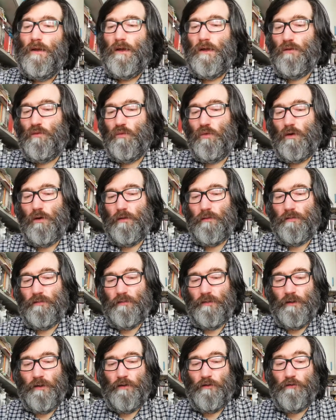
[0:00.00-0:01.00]
It
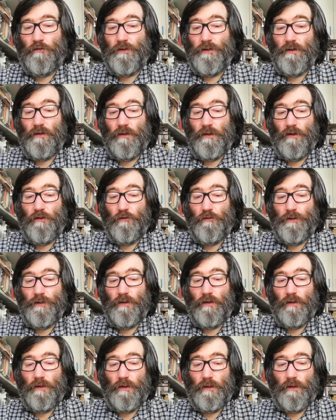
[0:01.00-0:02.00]
was a really,
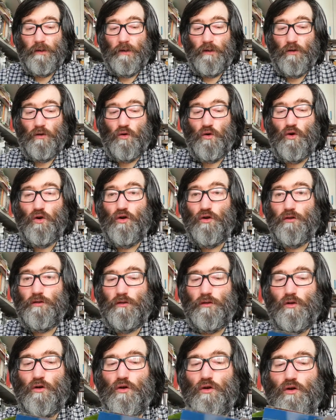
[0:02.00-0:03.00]
really
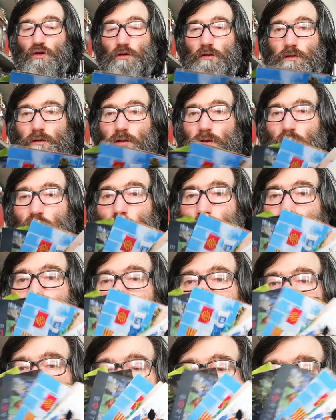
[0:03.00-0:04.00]
good
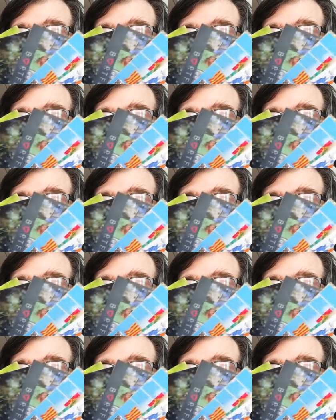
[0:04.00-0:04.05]
week